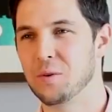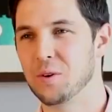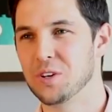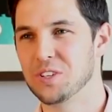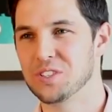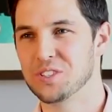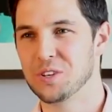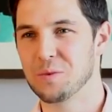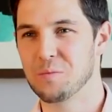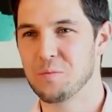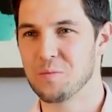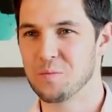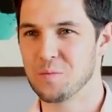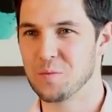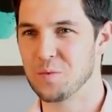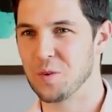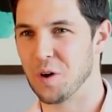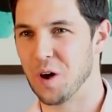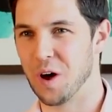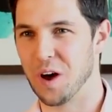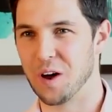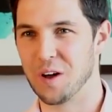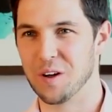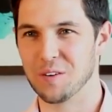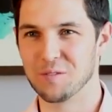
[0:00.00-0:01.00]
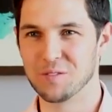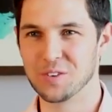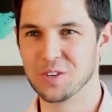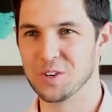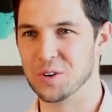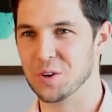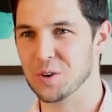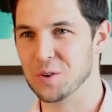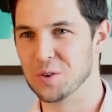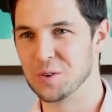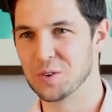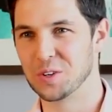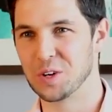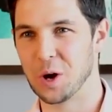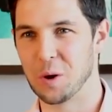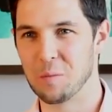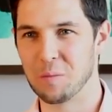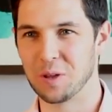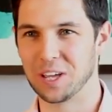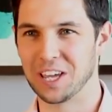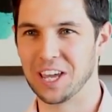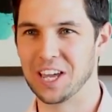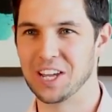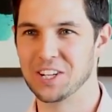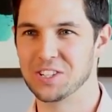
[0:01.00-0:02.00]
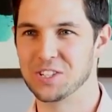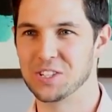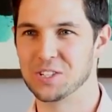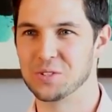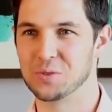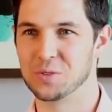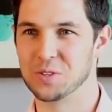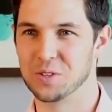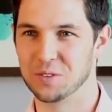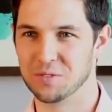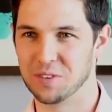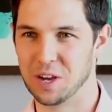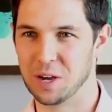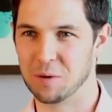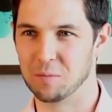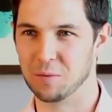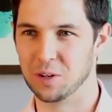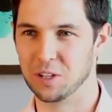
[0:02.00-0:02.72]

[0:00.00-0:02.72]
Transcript: There was some, complications with the